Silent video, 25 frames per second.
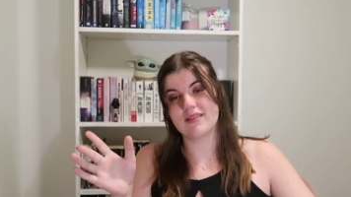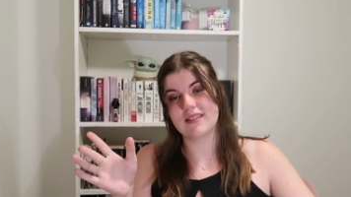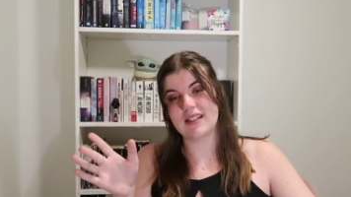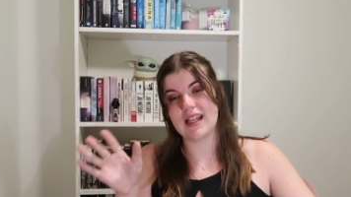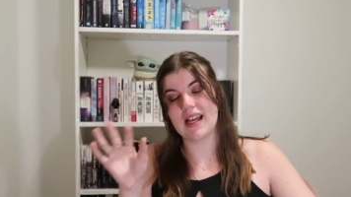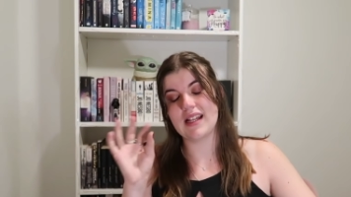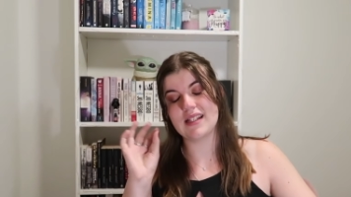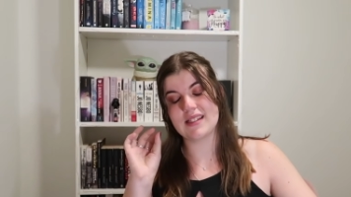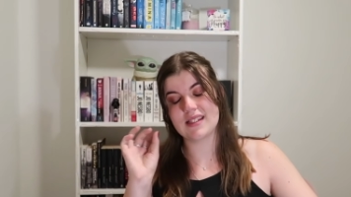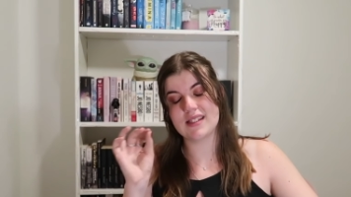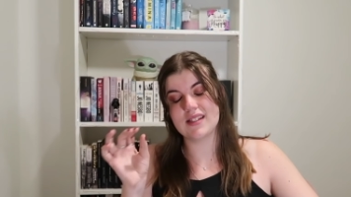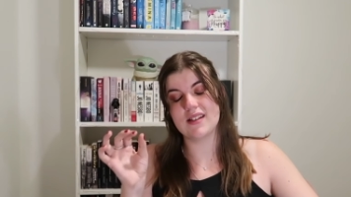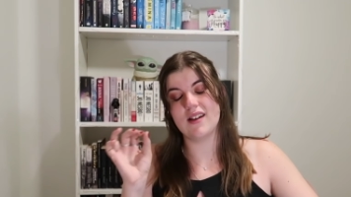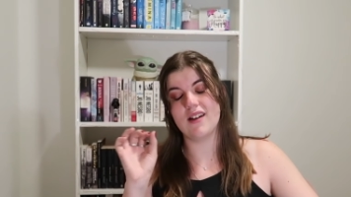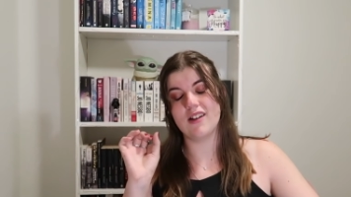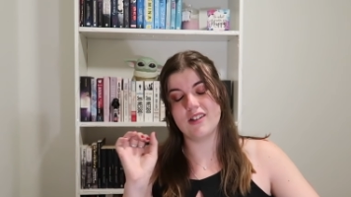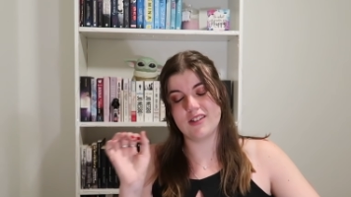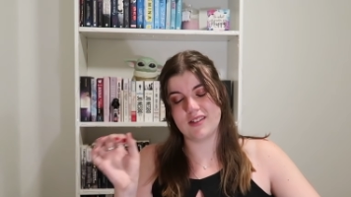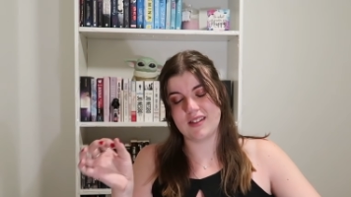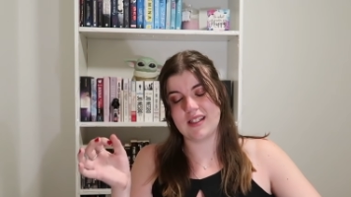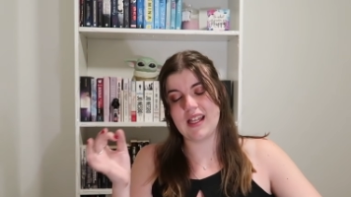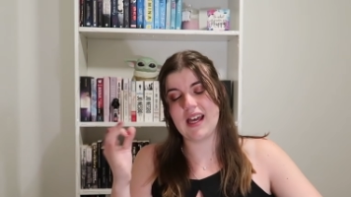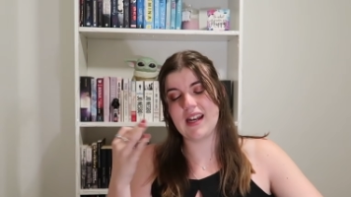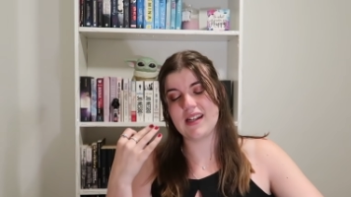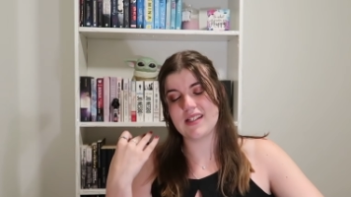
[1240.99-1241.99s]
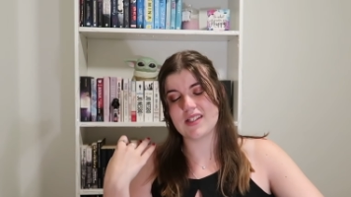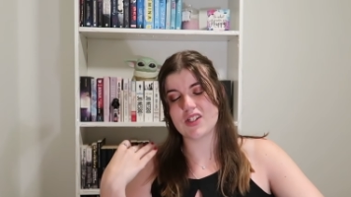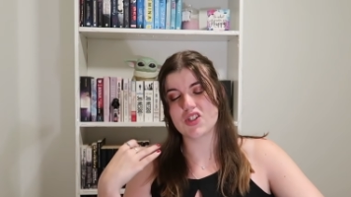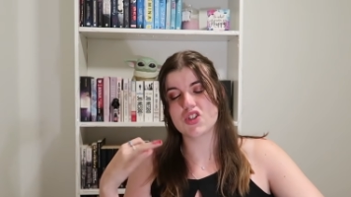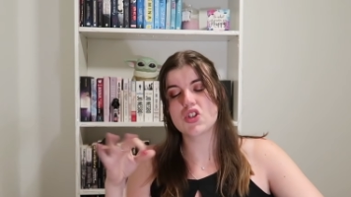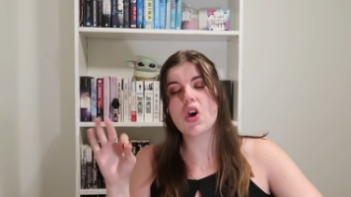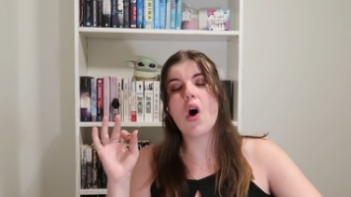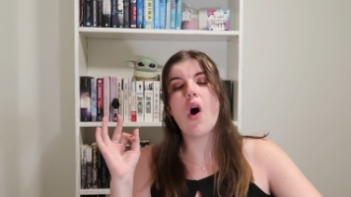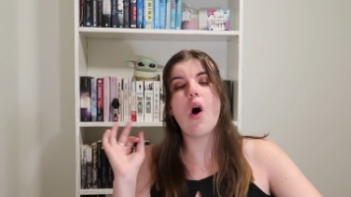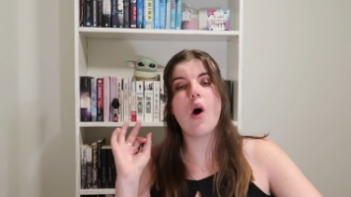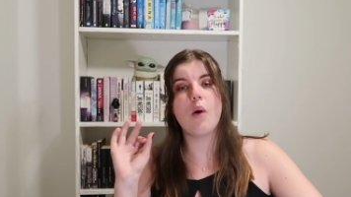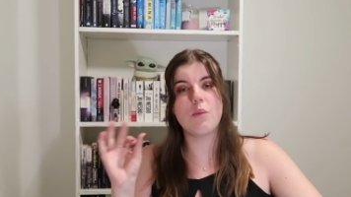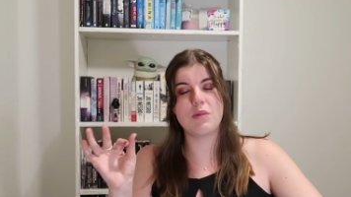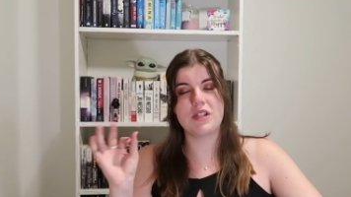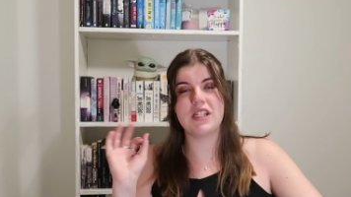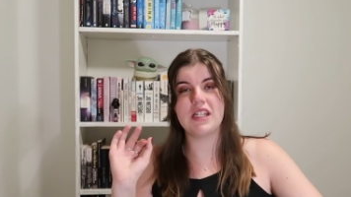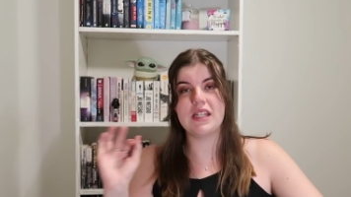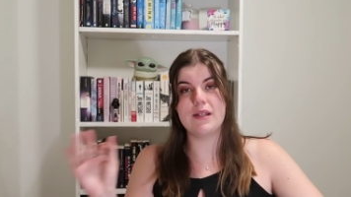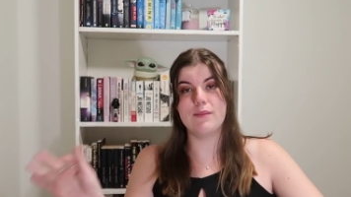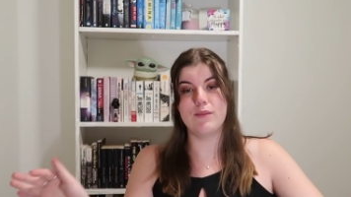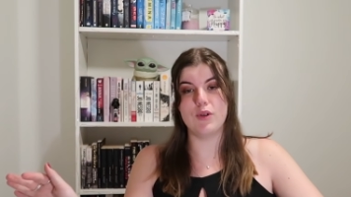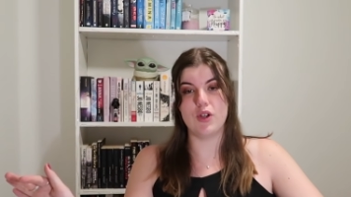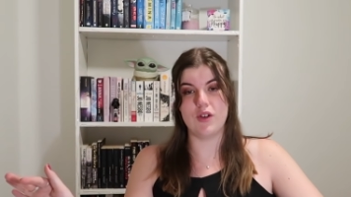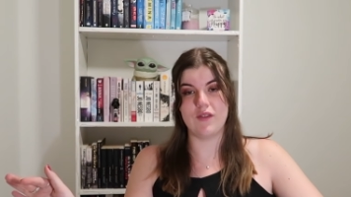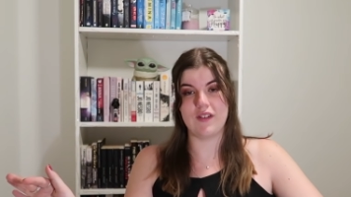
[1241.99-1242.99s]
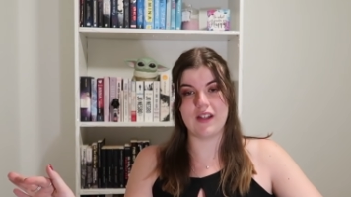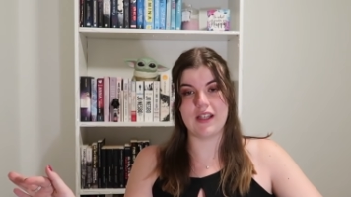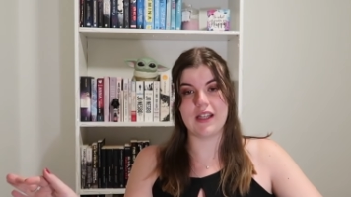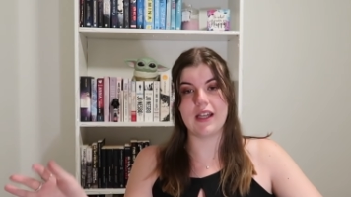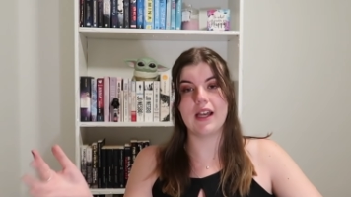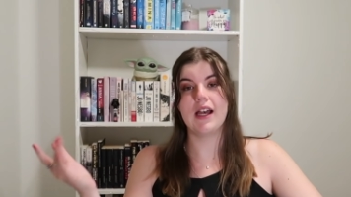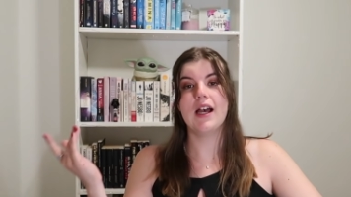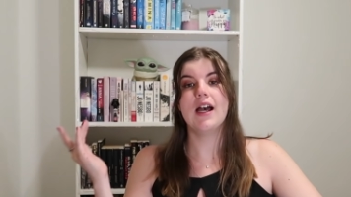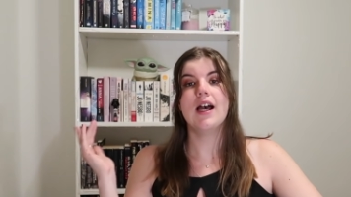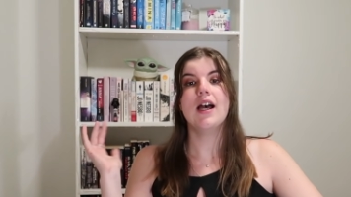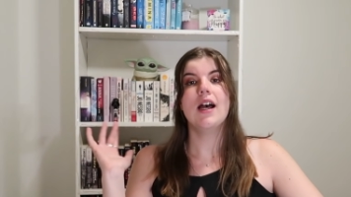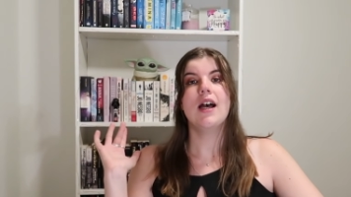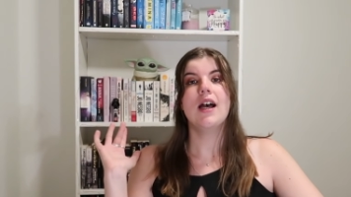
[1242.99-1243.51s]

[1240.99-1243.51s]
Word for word: that's, a, that is a top tier movie.